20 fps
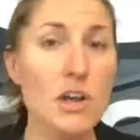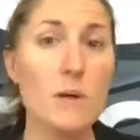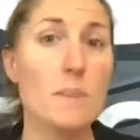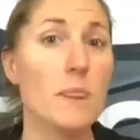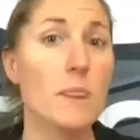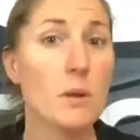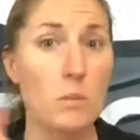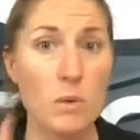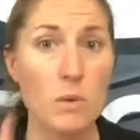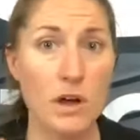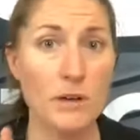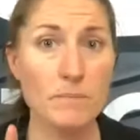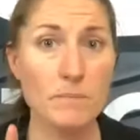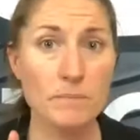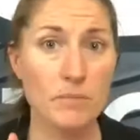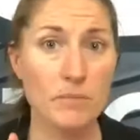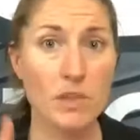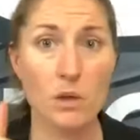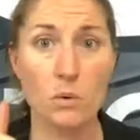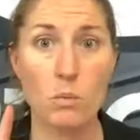One,
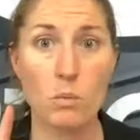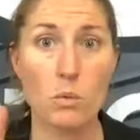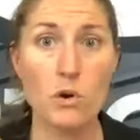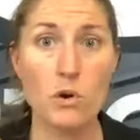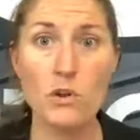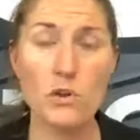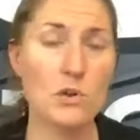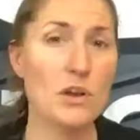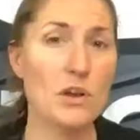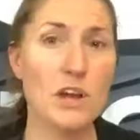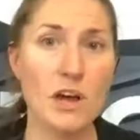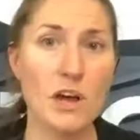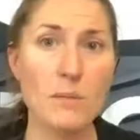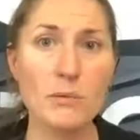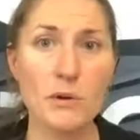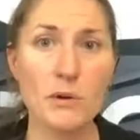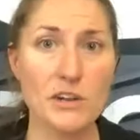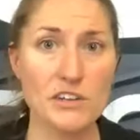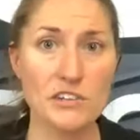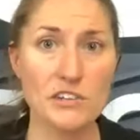what are you going to
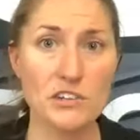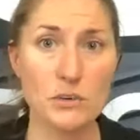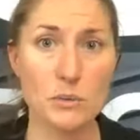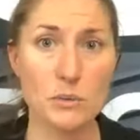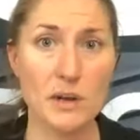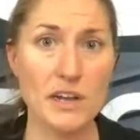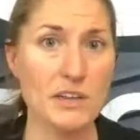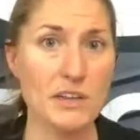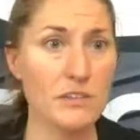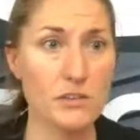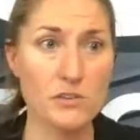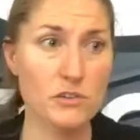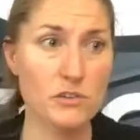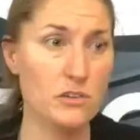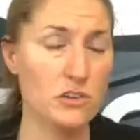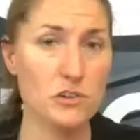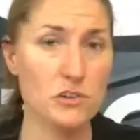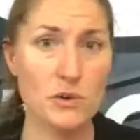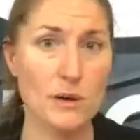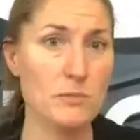upgrade to, right? Those are your
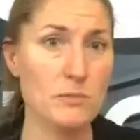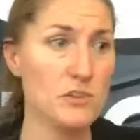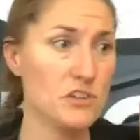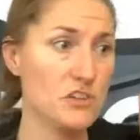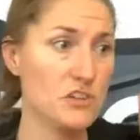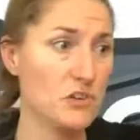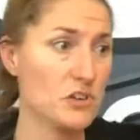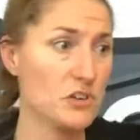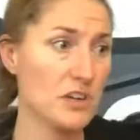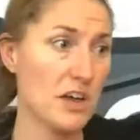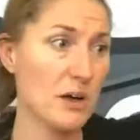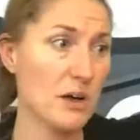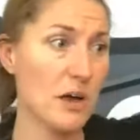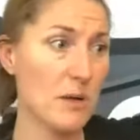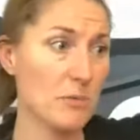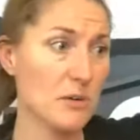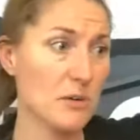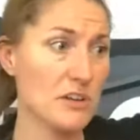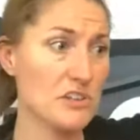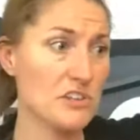two options. You can
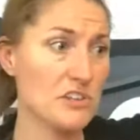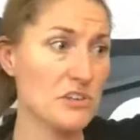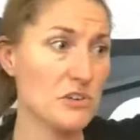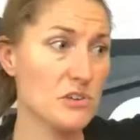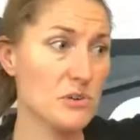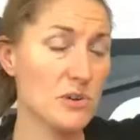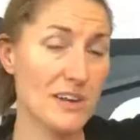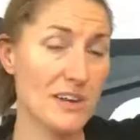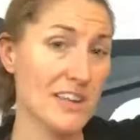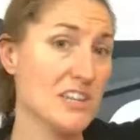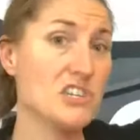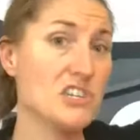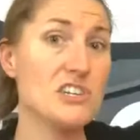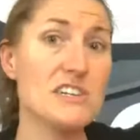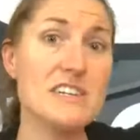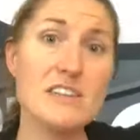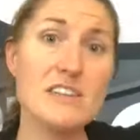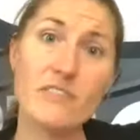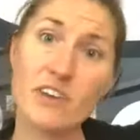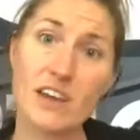upgrade to an
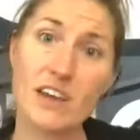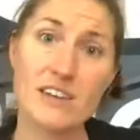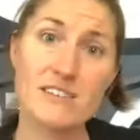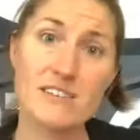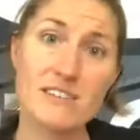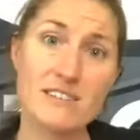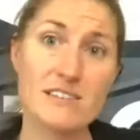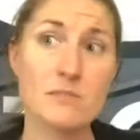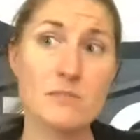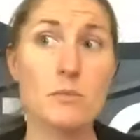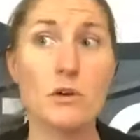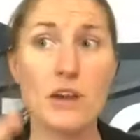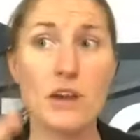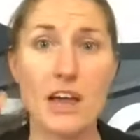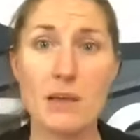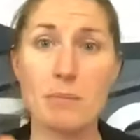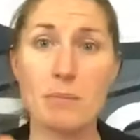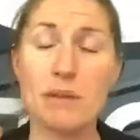HDTVI system or an IP